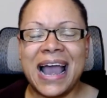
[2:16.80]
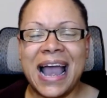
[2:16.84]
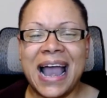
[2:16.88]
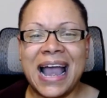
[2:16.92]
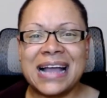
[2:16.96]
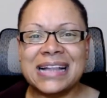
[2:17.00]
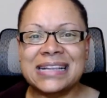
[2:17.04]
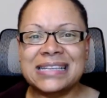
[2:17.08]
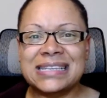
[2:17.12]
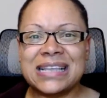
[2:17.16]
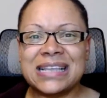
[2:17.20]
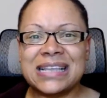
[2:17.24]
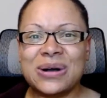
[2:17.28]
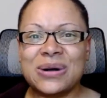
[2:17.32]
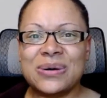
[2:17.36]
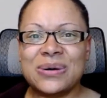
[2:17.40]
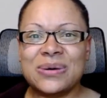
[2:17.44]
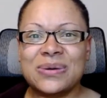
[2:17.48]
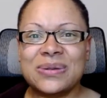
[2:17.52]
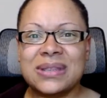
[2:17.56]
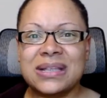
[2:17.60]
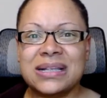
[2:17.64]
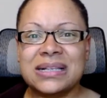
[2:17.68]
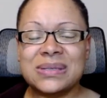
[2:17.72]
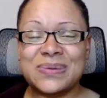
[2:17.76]
And
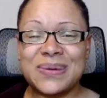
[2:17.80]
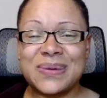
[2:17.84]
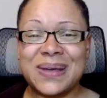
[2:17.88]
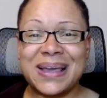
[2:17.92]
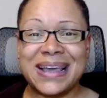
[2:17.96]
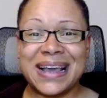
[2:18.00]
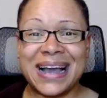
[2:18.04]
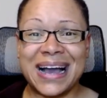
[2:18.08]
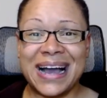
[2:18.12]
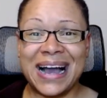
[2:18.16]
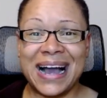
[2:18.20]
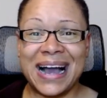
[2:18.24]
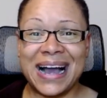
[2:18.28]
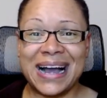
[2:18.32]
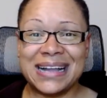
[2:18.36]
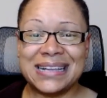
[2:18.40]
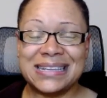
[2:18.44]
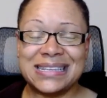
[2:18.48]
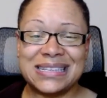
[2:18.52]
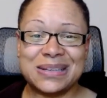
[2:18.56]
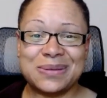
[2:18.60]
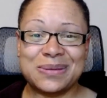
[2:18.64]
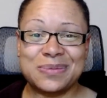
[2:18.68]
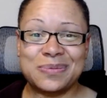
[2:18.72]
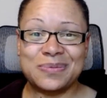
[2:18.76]
so this week I had
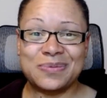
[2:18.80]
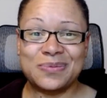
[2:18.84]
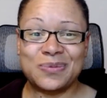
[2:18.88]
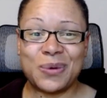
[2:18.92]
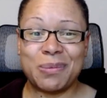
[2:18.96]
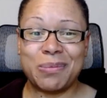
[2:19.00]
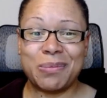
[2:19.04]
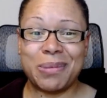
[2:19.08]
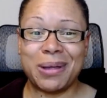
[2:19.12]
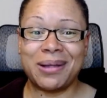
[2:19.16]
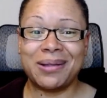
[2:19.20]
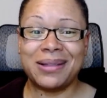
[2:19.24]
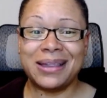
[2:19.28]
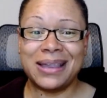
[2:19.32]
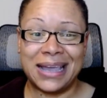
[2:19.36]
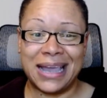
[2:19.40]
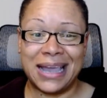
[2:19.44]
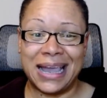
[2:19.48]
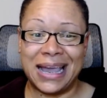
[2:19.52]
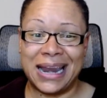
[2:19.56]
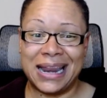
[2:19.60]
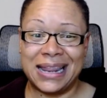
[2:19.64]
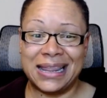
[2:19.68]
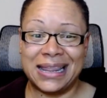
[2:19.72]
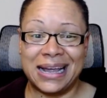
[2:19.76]
some rebellion
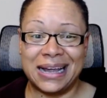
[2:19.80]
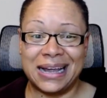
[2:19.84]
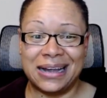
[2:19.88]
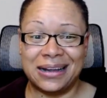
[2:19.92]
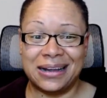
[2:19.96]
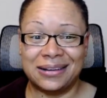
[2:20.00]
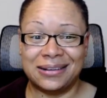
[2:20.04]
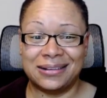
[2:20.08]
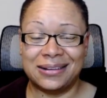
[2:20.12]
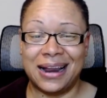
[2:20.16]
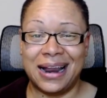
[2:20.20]
get in there.